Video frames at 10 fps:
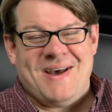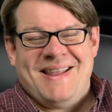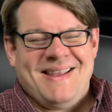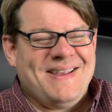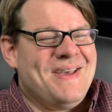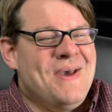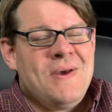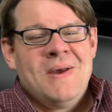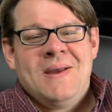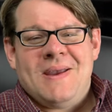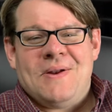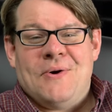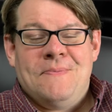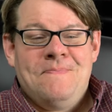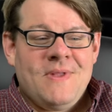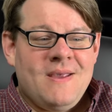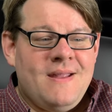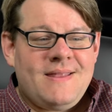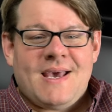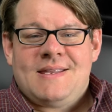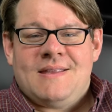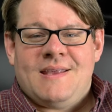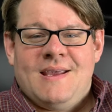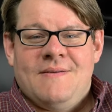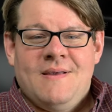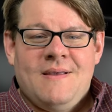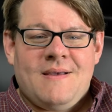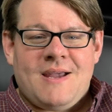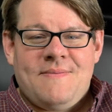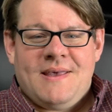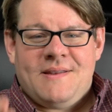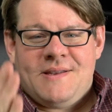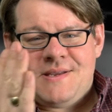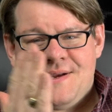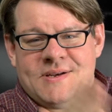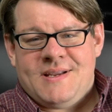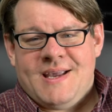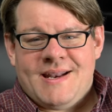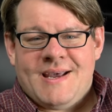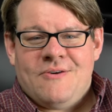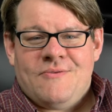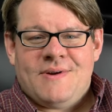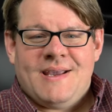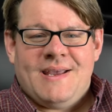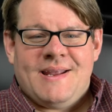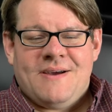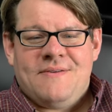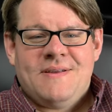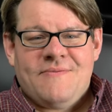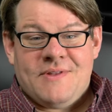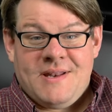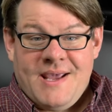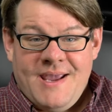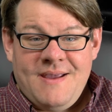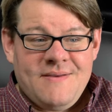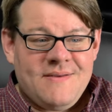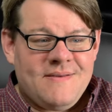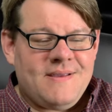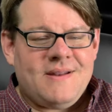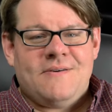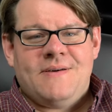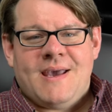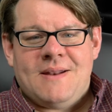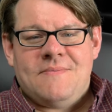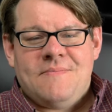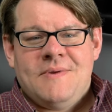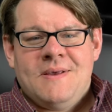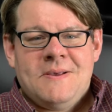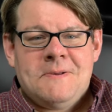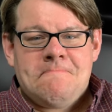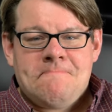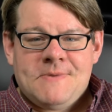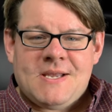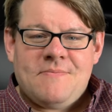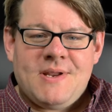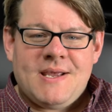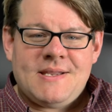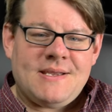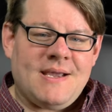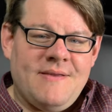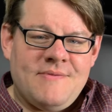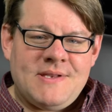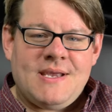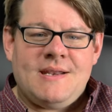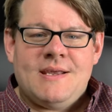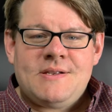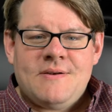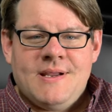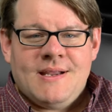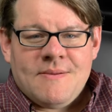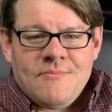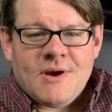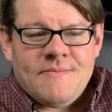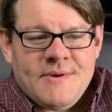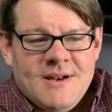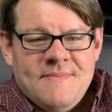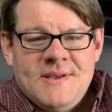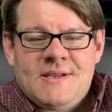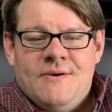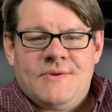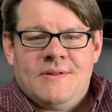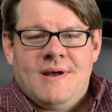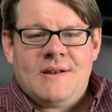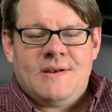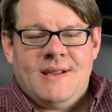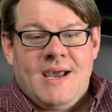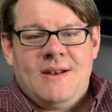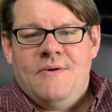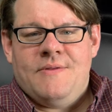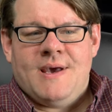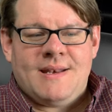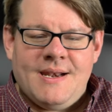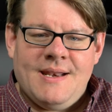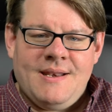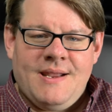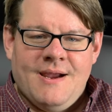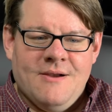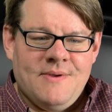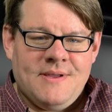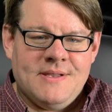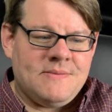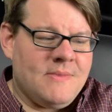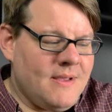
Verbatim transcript: but, you know, that's the thing. I make the decision to get out when I get out for the day you know, and some days, like I even said yesterday, I'm probably going to miss out on a lot today. I knew that and I didn't care because,